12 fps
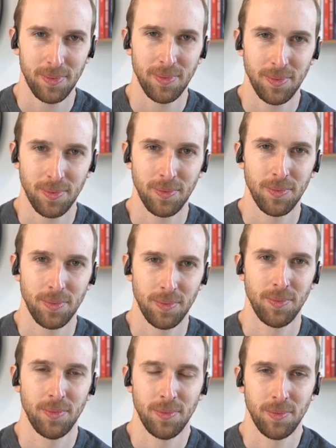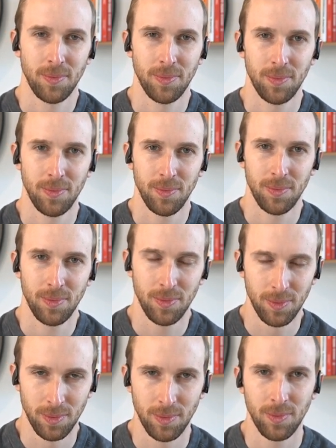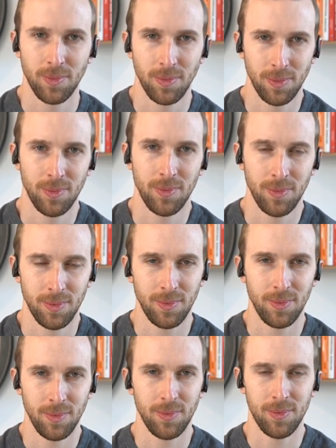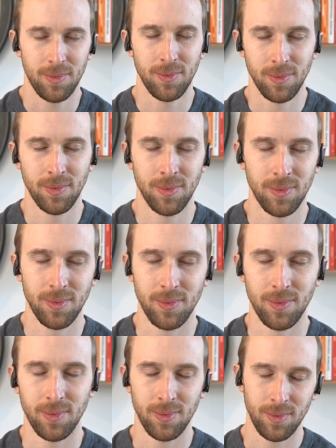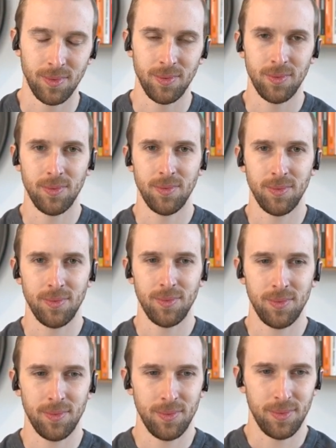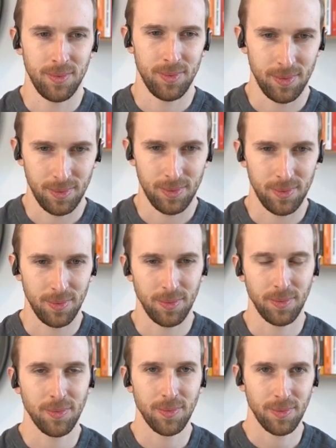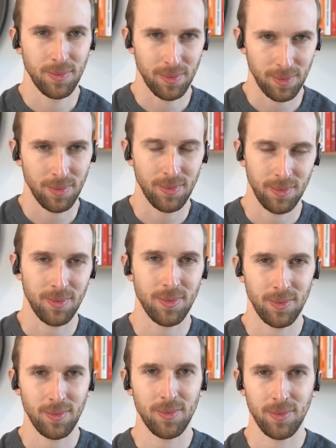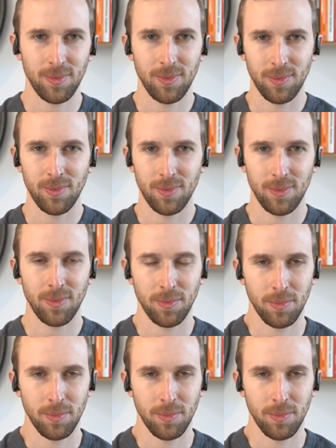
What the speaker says: (silent)